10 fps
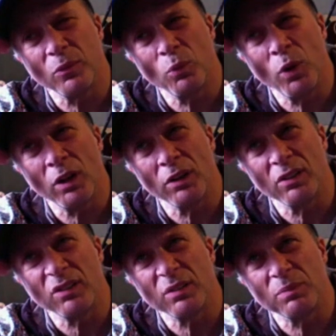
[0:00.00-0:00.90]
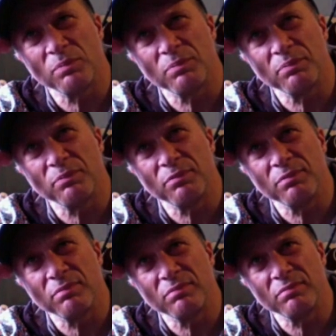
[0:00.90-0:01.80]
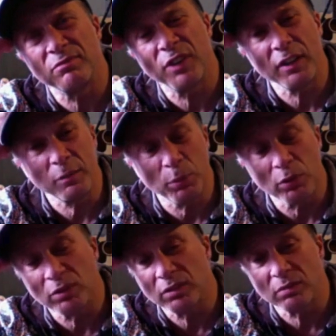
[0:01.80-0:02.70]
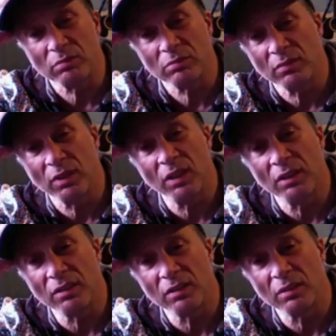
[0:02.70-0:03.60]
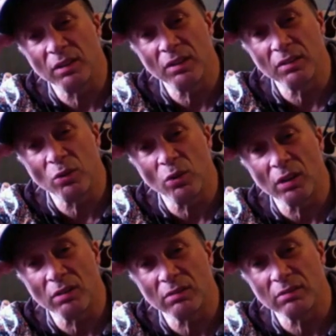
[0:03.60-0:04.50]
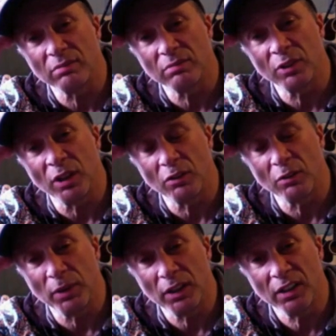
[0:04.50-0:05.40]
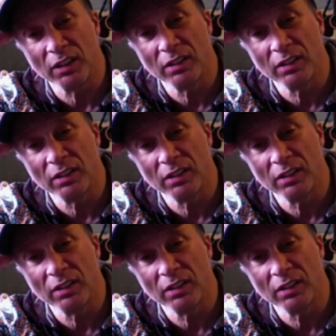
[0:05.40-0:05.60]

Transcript: well, there's Facebook is quite, it's big. It